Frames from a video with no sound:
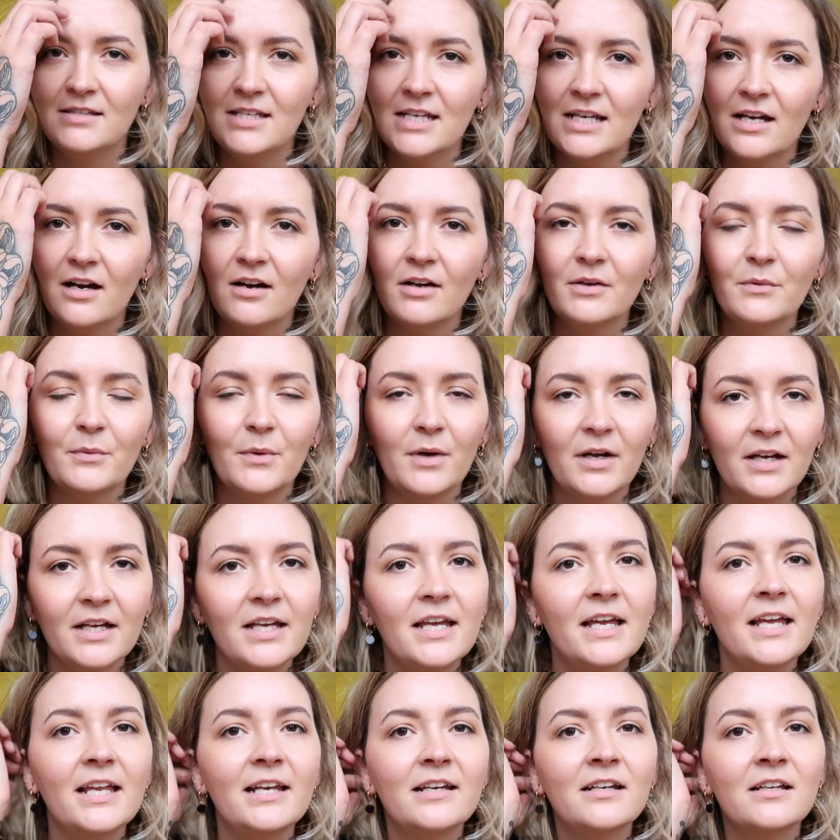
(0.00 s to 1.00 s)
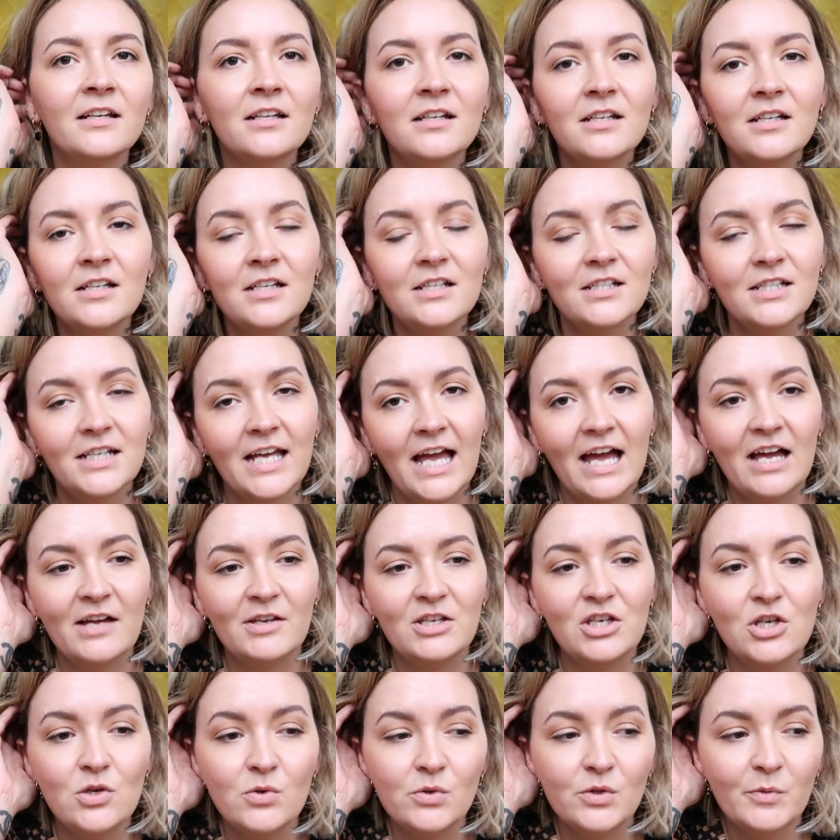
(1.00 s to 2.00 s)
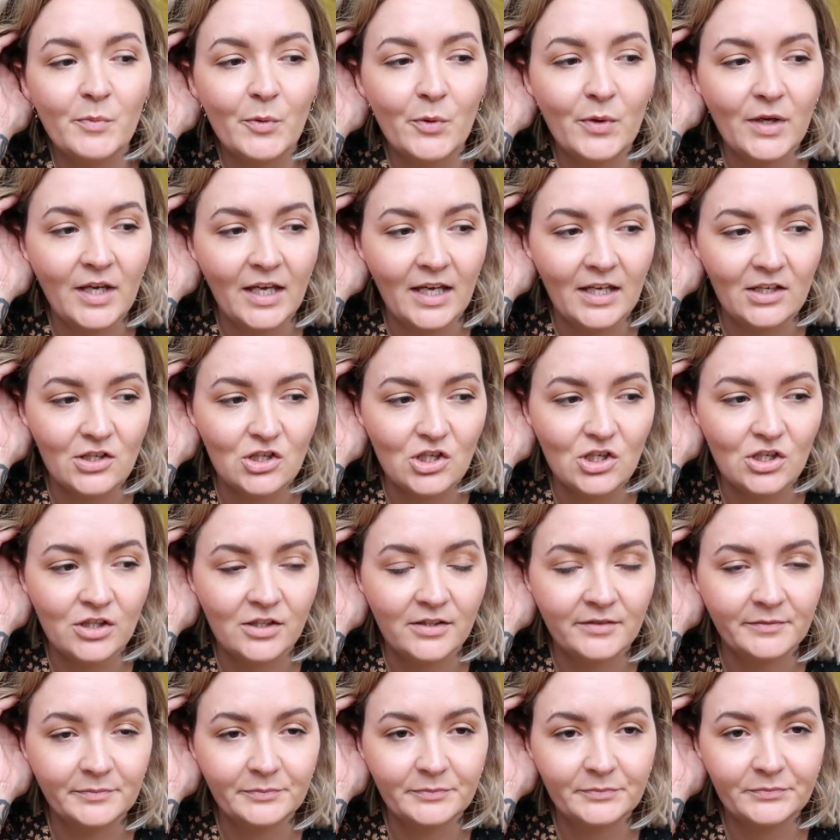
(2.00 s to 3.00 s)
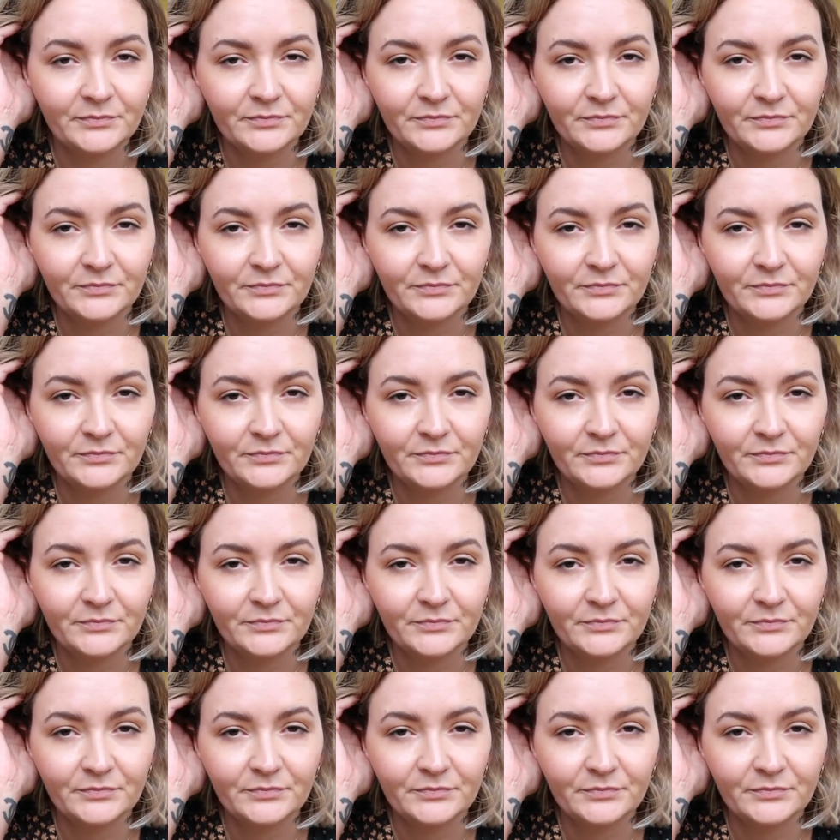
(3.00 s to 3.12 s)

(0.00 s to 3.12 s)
DIYing to get a usable kitchen.